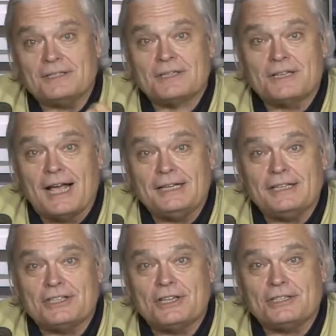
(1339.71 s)
since
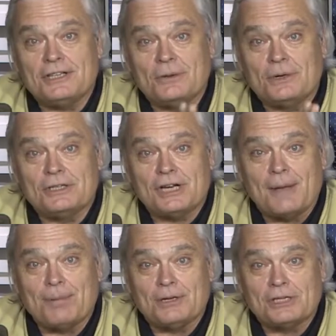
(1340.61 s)
1960 to win a
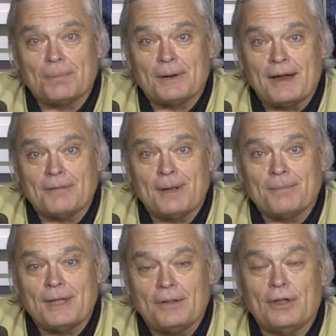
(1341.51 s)
championship, and I
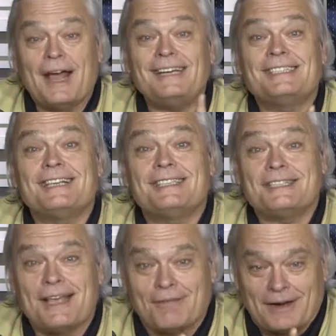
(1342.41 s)
remember that. No,
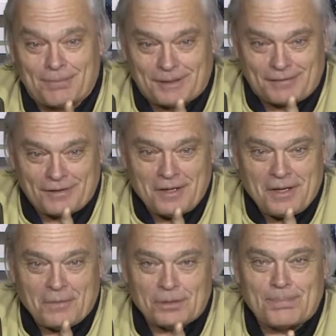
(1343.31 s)
1967, I believe,
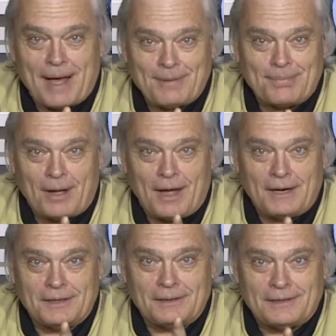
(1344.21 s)
with Bobby
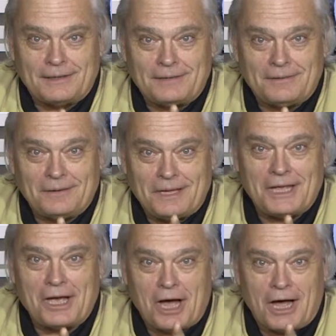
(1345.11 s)
Baun and
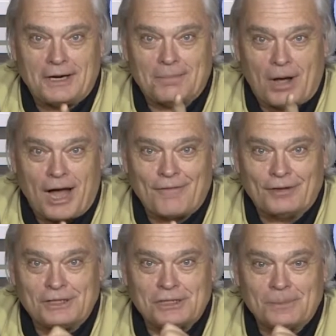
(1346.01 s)
Keon and
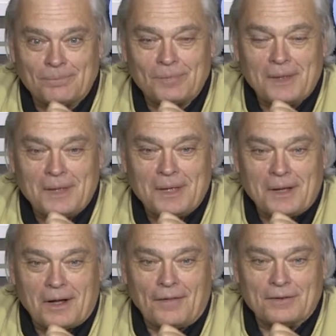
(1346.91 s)
Mahovlich,
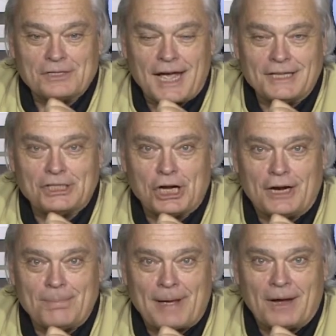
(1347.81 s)
all those guys.
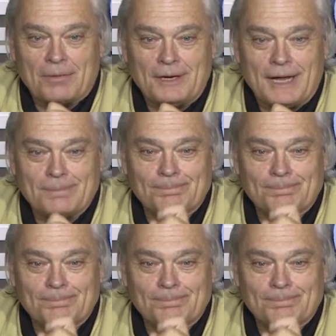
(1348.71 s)
Johnny Bowernet. 67